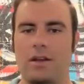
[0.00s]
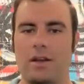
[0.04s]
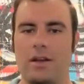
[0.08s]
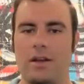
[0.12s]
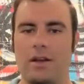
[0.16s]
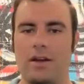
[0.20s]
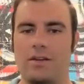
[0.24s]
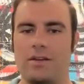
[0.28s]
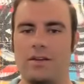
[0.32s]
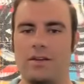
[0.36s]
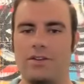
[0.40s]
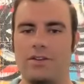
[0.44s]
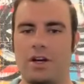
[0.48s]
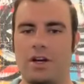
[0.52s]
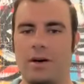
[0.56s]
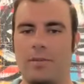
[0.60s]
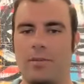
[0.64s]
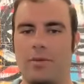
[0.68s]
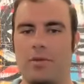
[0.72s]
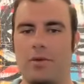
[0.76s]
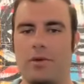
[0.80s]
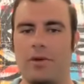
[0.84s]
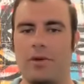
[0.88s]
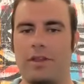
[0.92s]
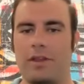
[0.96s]
and it's a
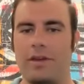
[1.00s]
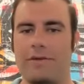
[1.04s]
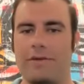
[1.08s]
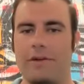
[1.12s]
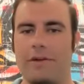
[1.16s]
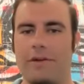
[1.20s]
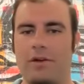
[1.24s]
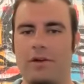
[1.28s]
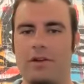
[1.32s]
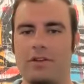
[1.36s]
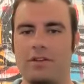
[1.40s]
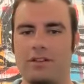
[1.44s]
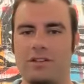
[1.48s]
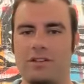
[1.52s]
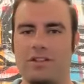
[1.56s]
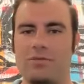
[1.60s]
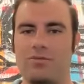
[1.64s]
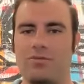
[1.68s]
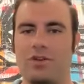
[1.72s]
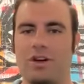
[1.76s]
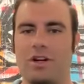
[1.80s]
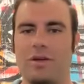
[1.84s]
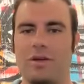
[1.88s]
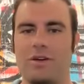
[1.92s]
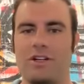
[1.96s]
job board that focuses
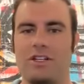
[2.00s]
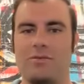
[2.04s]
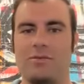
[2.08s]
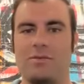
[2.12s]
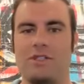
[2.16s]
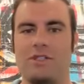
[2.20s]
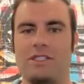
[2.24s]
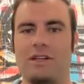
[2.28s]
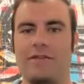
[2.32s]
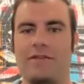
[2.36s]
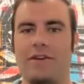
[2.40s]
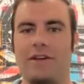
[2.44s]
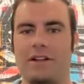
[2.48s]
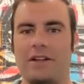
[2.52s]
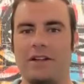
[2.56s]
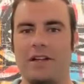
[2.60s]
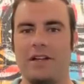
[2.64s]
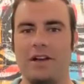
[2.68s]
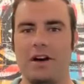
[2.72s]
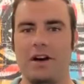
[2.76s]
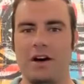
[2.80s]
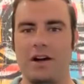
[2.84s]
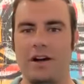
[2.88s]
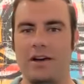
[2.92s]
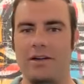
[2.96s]
pretty much
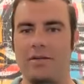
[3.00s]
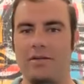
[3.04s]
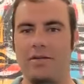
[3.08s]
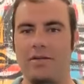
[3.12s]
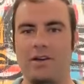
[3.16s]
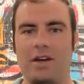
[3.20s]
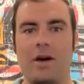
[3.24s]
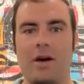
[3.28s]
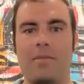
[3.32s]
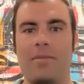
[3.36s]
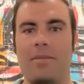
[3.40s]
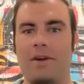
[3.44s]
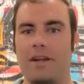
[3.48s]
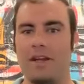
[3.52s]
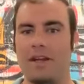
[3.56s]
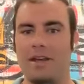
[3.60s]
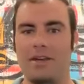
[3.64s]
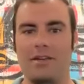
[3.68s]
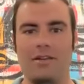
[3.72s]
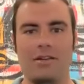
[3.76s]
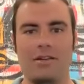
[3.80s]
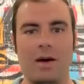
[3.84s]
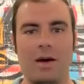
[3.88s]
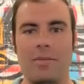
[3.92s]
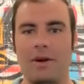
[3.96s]
specifically on
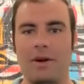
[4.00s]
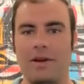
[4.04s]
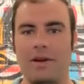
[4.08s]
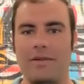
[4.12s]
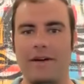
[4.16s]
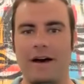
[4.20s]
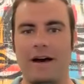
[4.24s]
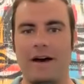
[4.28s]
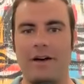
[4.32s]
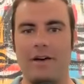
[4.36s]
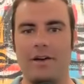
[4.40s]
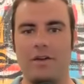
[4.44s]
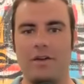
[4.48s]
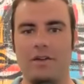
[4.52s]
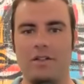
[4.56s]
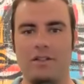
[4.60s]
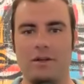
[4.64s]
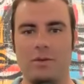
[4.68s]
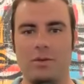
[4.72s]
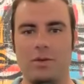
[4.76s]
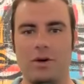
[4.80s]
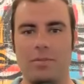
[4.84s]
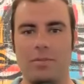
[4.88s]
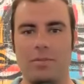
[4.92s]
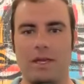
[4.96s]
company values
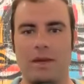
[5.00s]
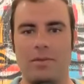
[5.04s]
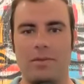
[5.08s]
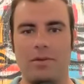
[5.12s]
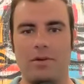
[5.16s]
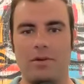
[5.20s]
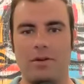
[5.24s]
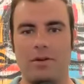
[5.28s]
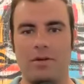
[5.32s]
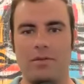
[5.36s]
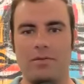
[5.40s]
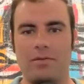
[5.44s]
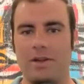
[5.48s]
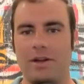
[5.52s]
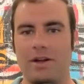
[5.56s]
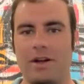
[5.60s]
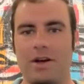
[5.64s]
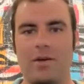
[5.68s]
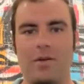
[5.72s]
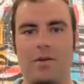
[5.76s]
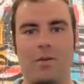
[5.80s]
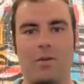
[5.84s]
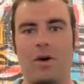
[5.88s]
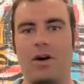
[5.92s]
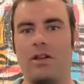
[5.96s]
and what people,
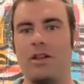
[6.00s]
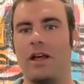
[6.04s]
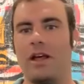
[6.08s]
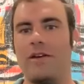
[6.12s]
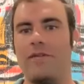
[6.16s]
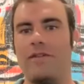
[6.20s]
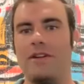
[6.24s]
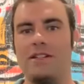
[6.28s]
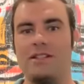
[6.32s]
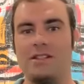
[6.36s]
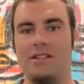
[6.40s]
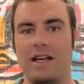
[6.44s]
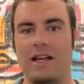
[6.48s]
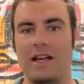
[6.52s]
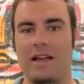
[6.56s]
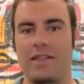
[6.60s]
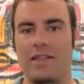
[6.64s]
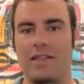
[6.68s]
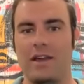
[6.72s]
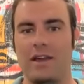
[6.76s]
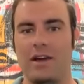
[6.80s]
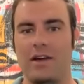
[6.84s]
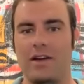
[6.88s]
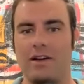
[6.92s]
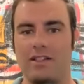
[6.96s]
what life is like
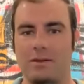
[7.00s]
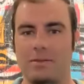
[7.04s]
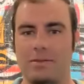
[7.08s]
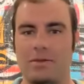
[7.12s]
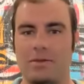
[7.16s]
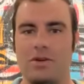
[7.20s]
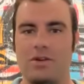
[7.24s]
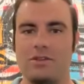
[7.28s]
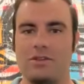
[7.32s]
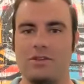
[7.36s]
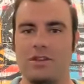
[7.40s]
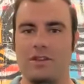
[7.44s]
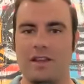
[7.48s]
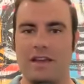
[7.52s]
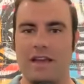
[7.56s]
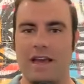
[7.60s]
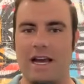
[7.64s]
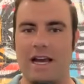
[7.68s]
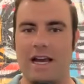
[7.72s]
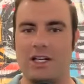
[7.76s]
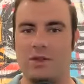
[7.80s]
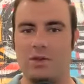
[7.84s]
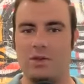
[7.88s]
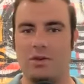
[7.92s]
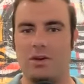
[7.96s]
there, as opposed to the
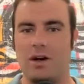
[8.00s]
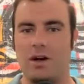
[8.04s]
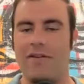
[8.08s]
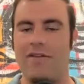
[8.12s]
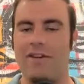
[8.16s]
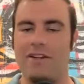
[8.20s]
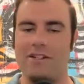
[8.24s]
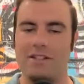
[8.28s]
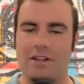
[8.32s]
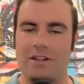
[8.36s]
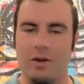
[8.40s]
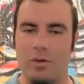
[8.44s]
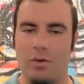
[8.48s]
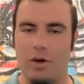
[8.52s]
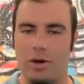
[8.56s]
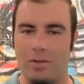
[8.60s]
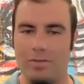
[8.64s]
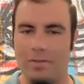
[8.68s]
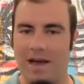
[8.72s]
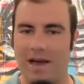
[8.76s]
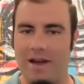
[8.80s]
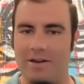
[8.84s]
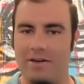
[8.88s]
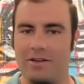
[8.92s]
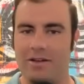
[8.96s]
actual, obviously the work
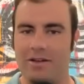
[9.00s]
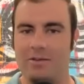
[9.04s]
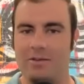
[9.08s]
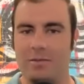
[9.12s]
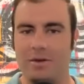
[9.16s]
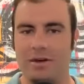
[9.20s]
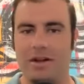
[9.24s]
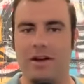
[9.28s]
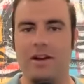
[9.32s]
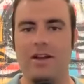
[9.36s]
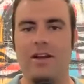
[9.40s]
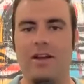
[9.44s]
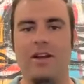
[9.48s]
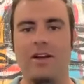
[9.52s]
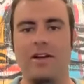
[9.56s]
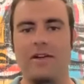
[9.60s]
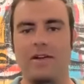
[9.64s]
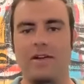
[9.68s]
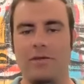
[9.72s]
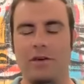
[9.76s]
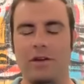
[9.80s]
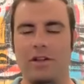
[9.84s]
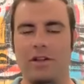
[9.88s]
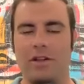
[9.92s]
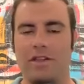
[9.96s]
matters, but
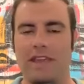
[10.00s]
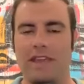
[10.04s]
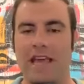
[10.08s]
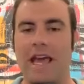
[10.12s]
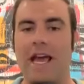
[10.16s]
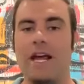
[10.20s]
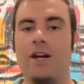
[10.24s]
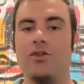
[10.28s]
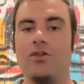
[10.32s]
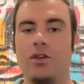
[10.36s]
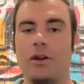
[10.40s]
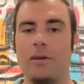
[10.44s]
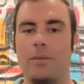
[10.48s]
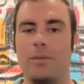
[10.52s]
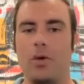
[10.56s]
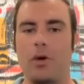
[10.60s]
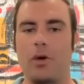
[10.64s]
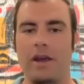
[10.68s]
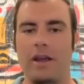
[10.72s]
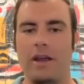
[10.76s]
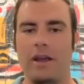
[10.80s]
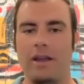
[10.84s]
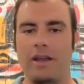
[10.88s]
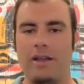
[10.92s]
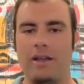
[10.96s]
really the entry
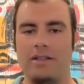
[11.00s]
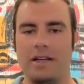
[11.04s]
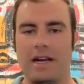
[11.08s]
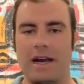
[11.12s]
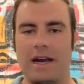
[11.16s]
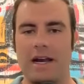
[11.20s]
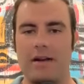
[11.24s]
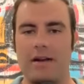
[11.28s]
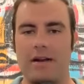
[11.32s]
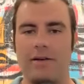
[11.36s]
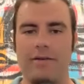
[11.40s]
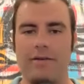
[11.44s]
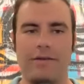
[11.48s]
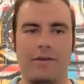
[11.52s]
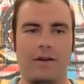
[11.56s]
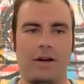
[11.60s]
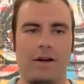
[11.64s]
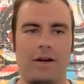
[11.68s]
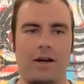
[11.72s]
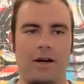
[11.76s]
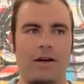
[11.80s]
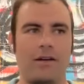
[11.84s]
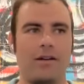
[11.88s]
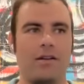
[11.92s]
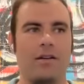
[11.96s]
point is kind of,
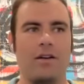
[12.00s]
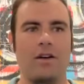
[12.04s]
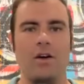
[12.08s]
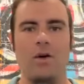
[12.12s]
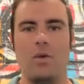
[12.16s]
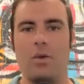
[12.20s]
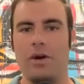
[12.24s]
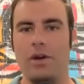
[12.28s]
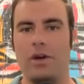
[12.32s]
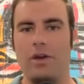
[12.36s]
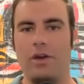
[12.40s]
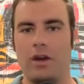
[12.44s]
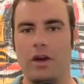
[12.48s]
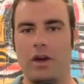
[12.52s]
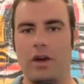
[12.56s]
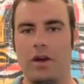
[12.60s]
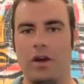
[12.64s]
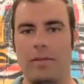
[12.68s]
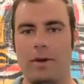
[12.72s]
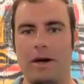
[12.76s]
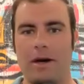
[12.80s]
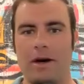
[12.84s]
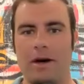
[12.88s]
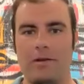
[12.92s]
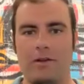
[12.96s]
what do you care
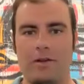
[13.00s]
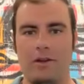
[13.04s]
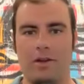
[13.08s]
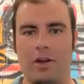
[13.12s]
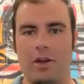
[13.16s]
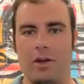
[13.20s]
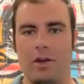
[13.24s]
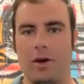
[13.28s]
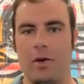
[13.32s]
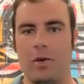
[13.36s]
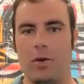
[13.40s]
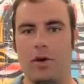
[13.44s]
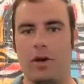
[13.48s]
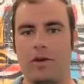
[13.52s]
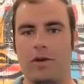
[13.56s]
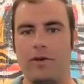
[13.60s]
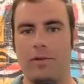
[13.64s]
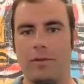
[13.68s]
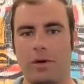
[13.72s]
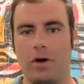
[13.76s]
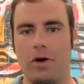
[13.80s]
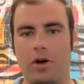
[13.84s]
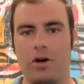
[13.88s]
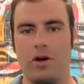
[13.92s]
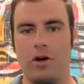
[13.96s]
about? Do you care about working
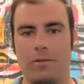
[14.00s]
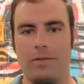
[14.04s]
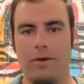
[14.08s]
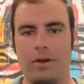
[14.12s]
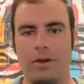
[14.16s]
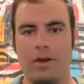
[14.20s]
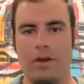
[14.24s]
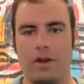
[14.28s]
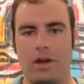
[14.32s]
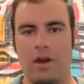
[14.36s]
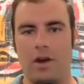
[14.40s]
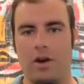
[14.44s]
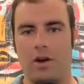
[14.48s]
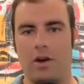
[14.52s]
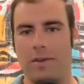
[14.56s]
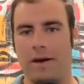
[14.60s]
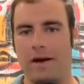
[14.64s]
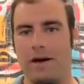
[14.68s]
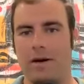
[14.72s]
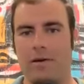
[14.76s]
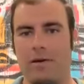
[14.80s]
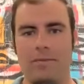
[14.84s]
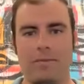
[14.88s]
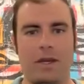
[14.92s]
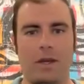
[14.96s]
from home? Do you care
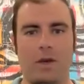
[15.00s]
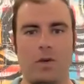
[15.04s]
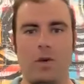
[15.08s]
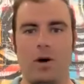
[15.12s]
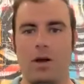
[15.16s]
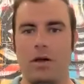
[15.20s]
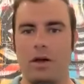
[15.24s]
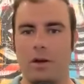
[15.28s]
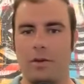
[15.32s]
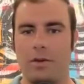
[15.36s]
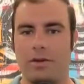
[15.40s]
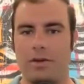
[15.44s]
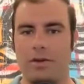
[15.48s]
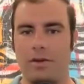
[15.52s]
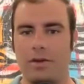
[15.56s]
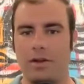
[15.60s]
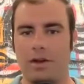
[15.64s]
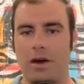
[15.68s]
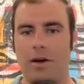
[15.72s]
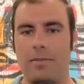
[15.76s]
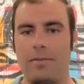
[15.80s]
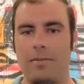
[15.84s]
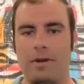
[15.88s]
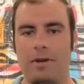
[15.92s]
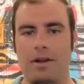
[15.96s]
about equality within the
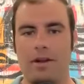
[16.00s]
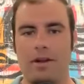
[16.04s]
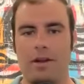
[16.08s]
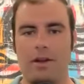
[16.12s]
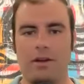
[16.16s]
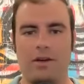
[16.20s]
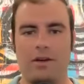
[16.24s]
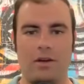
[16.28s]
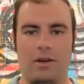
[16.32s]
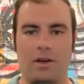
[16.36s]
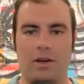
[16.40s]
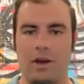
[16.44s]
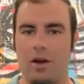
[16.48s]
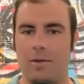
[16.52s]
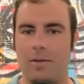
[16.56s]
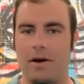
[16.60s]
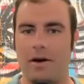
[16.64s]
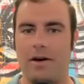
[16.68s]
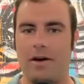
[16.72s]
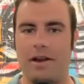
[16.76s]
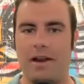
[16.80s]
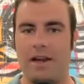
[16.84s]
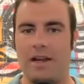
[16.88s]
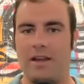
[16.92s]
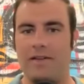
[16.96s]
company? Do you care
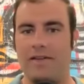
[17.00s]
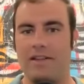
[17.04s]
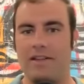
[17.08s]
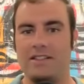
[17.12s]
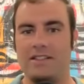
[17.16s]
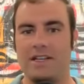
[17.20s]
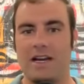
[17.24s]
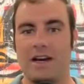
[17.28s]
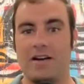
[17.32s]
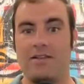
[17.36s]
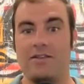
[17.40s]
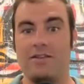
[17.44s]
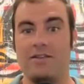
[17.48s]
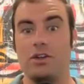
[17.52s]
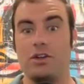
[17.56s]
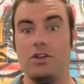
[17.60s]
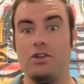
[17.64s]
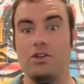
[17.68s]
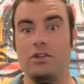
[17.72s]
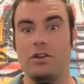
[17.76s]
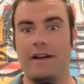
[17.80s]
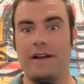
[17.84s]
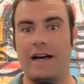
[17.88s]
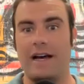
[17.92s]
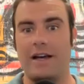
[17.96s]
about any of these kind of
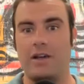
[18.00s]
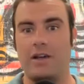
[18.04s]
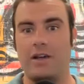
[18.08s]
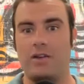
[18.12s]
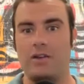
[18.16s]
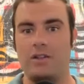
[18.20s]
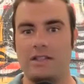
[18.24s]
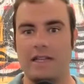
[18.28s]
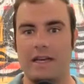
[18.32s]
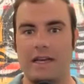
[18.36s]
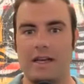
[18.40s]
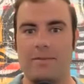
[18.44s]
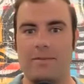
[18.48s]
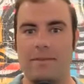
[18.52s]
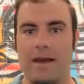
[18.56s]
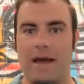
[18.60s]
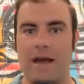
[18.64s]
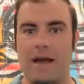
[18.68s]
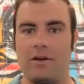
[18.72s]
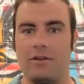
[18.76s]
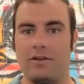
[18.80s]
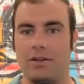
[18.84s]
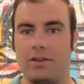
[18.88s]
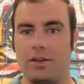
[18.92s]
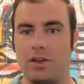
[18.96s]
social values that
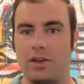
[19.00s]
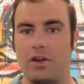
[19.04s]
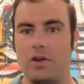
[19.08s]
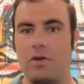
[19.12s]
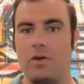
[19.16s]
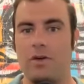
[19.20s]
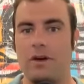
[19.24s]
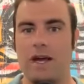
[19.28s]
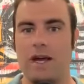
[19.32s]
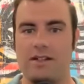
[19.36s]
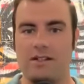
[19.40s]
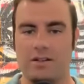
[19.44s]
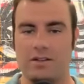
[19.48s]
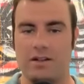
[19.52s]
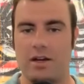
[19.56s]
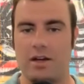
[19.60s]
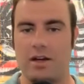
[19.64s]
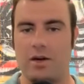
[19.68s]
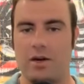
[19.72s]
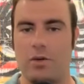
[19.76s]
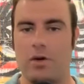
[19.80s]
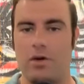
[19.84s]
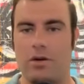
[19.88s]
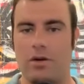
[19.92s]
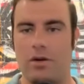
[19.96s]
matter to you as a
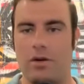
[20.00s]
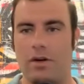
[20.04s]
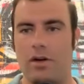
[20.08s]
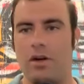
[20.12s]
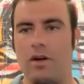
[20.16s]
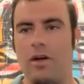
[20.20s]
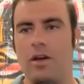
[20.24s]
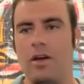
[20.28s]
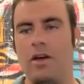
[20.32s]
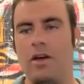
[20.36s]
tech worker?